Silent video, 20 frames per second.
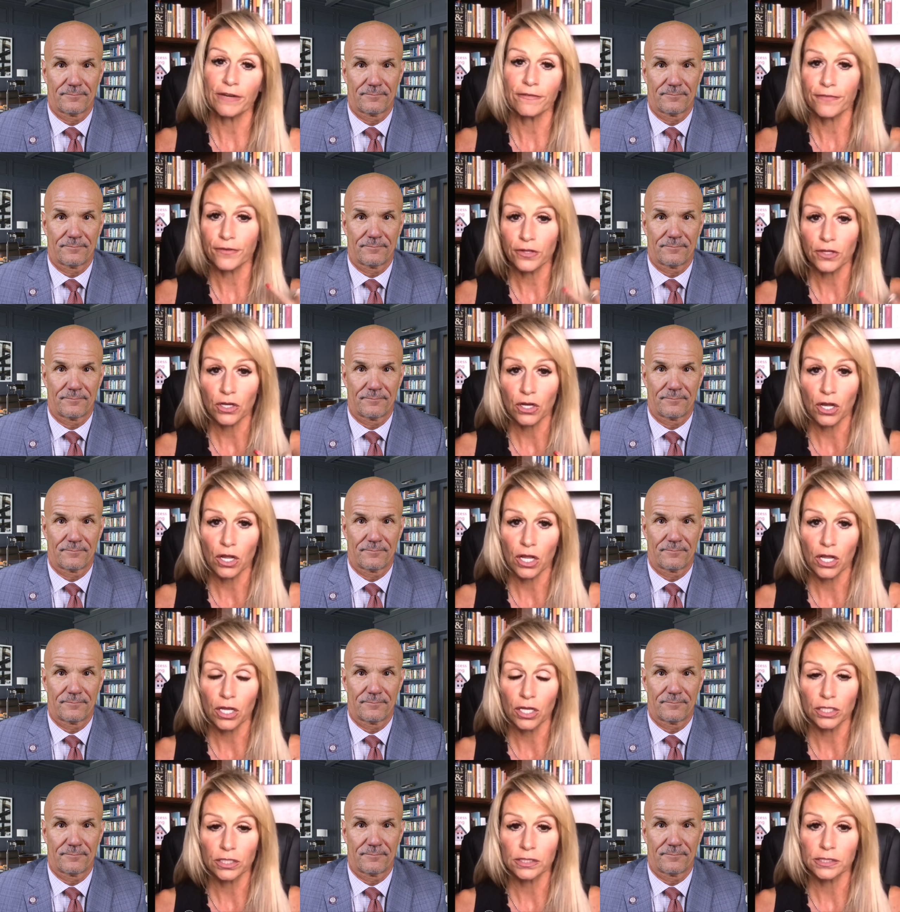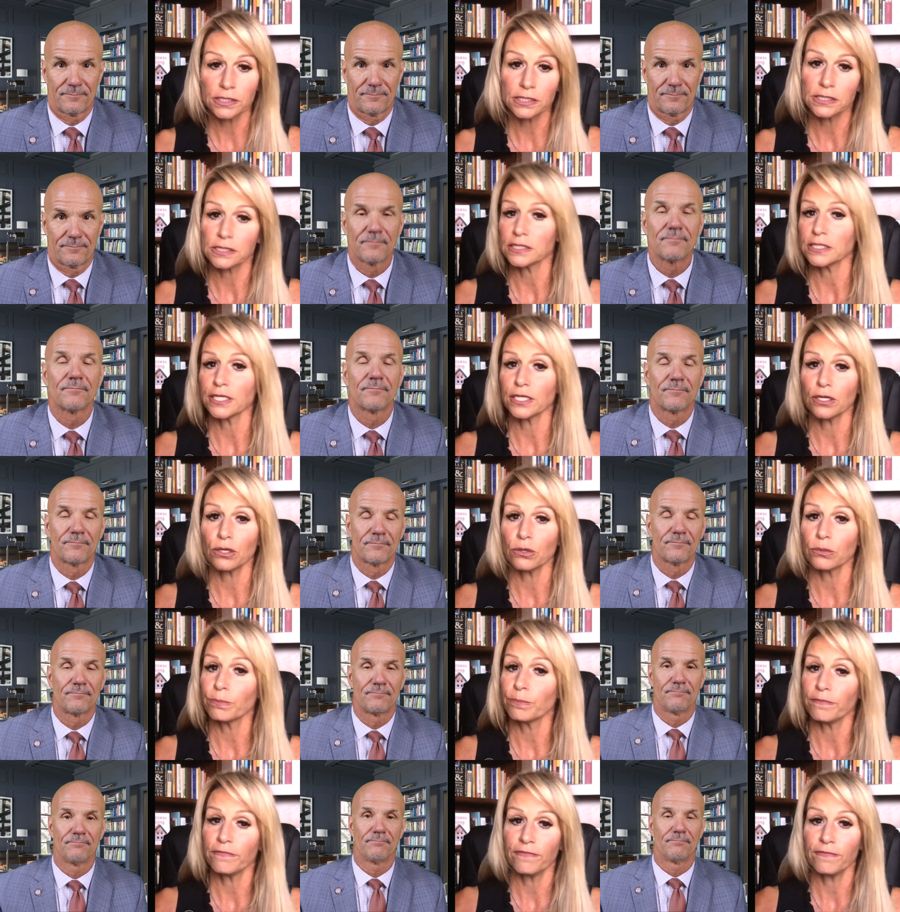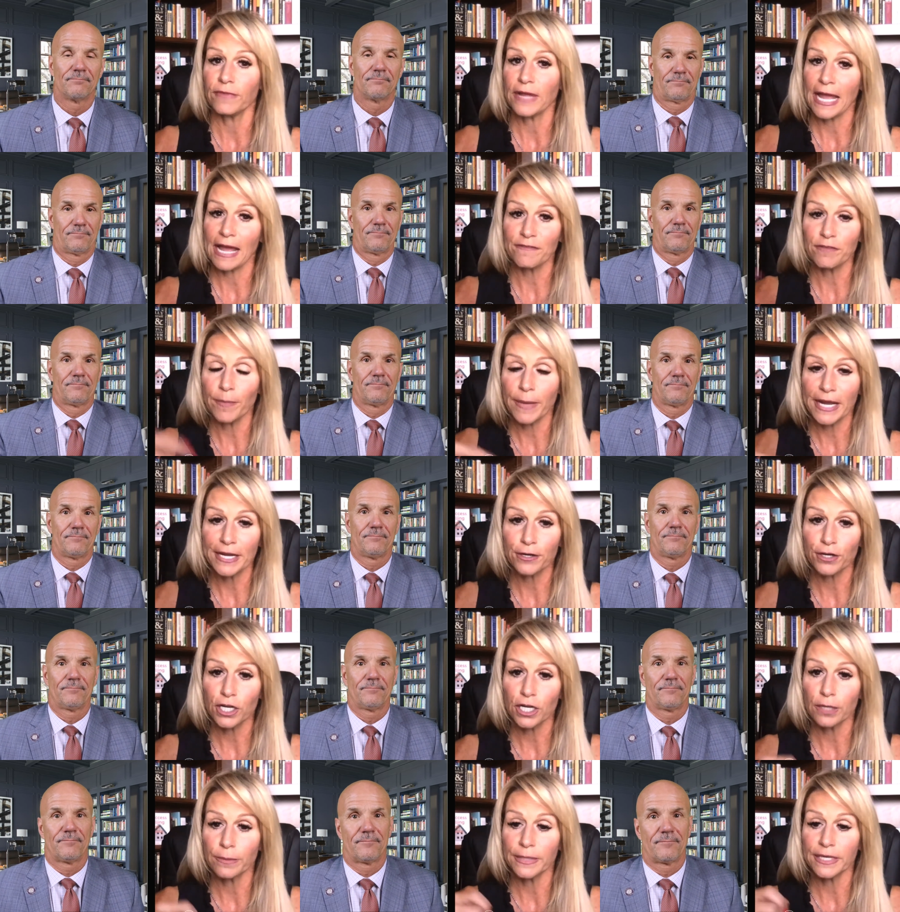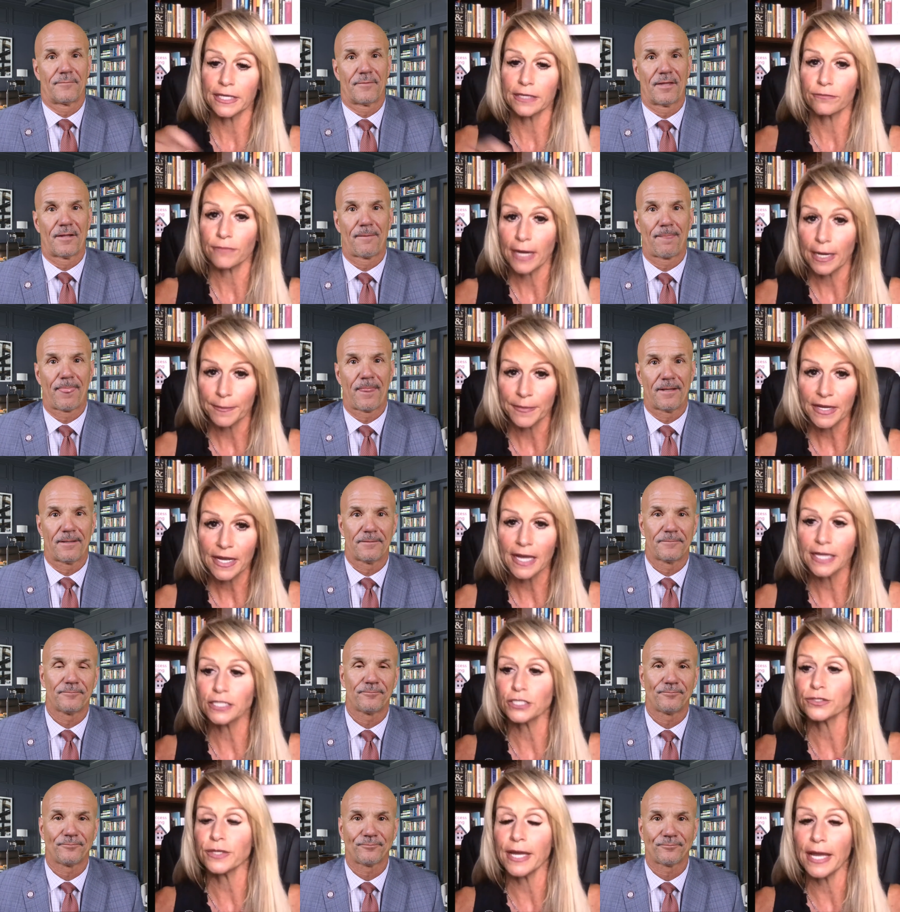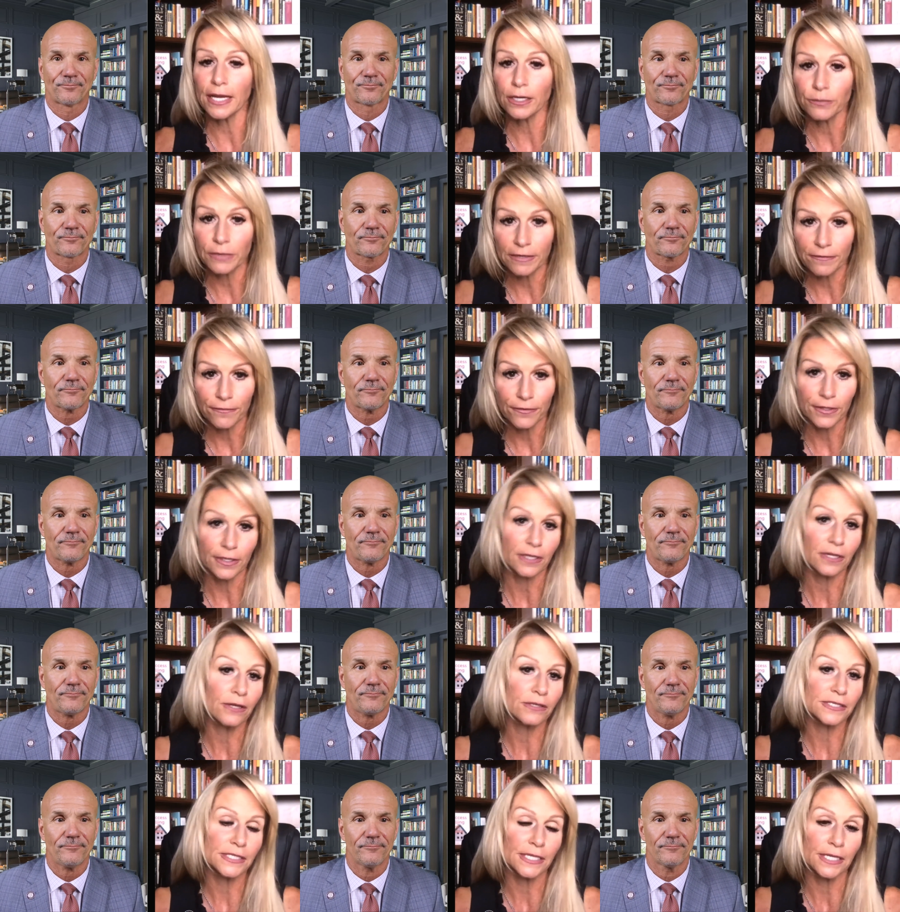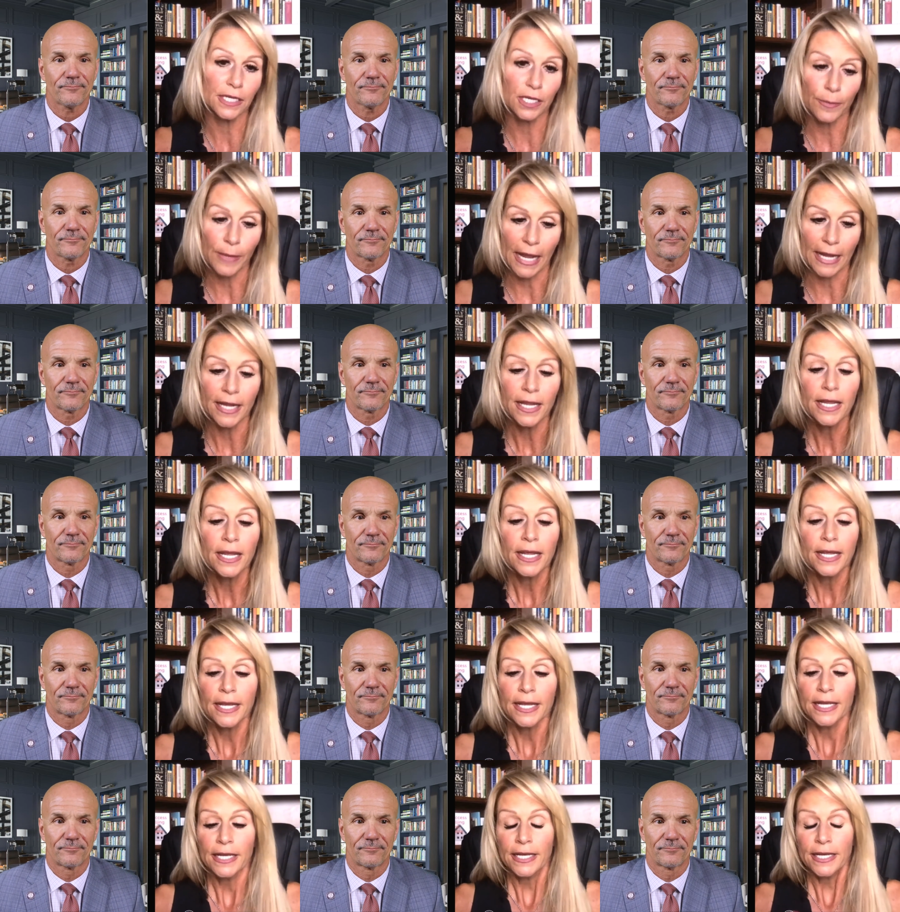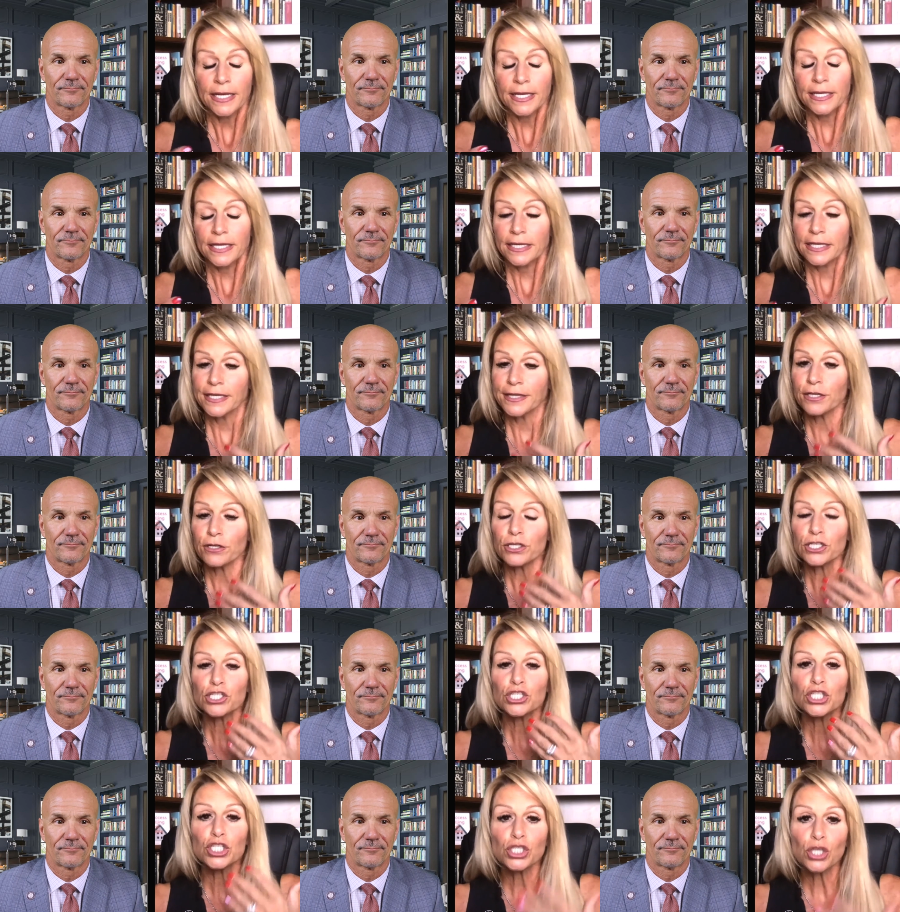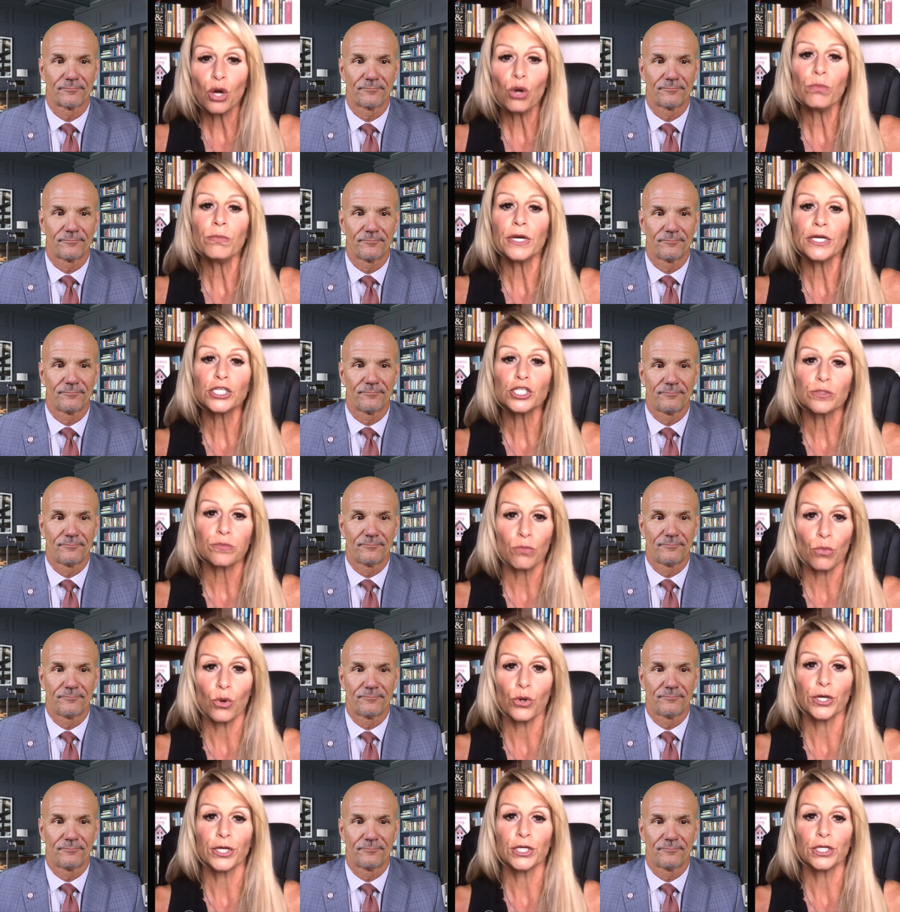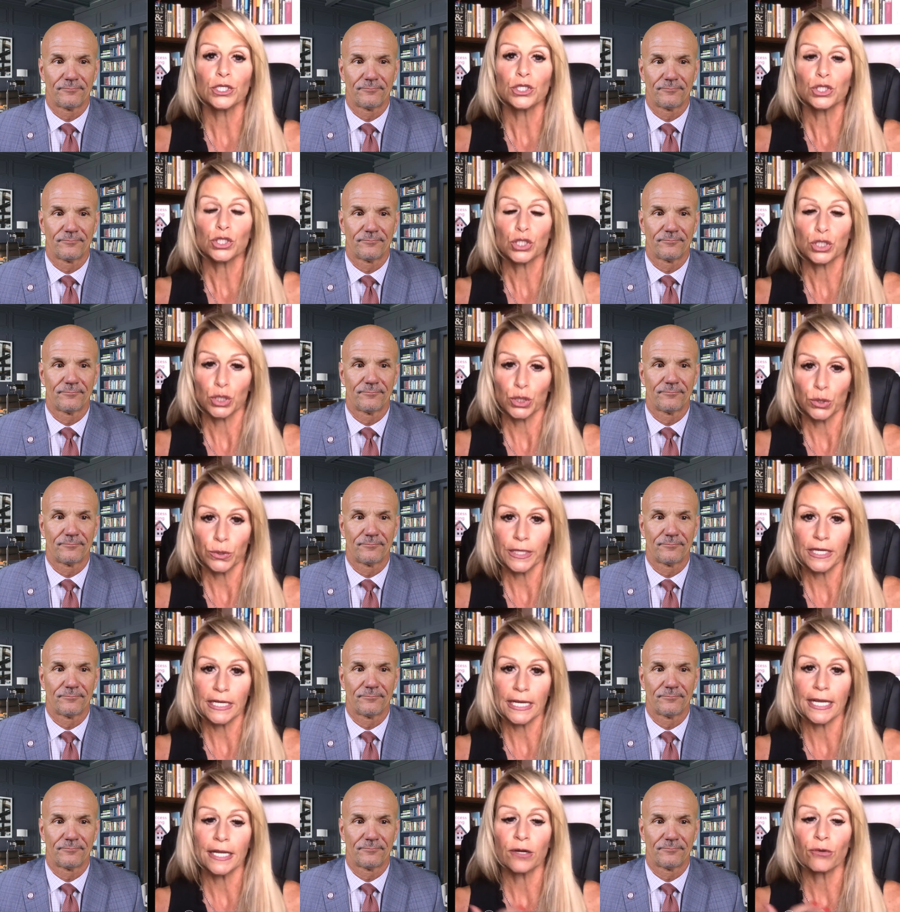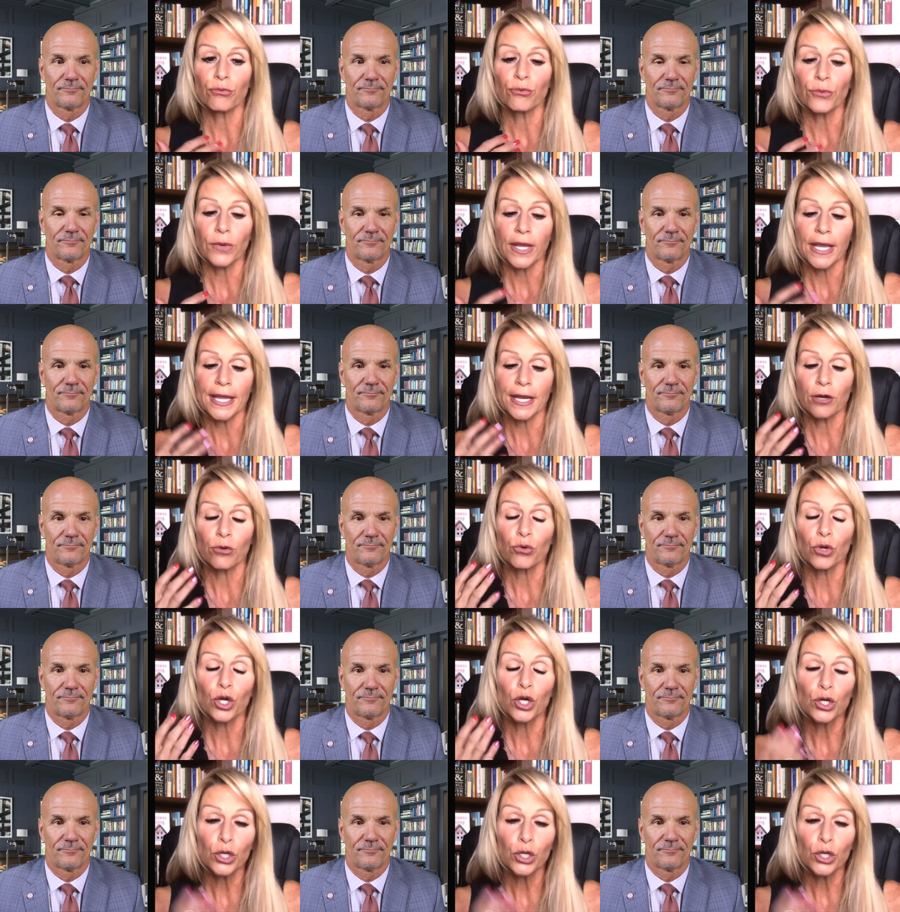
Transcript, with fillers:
Speaker 1: wait for the calls you know have a buyer come in write up the contract wait for the closing goodbye there is so much more to it and a and a